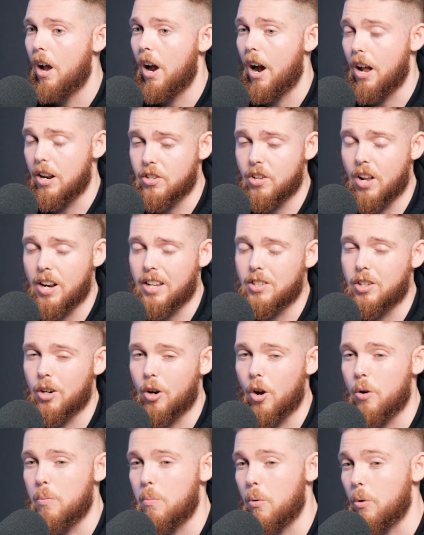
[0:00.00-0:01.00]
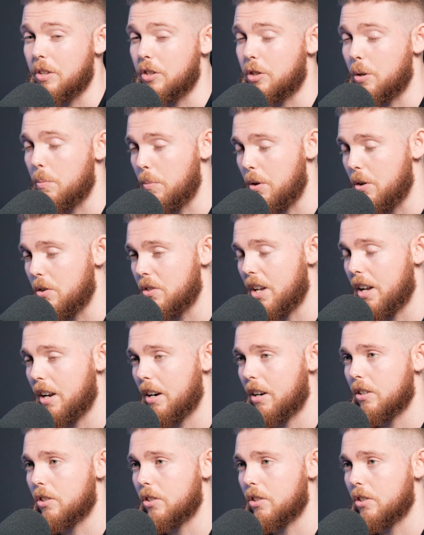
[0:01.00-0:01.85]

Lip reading: I decided to go more into music.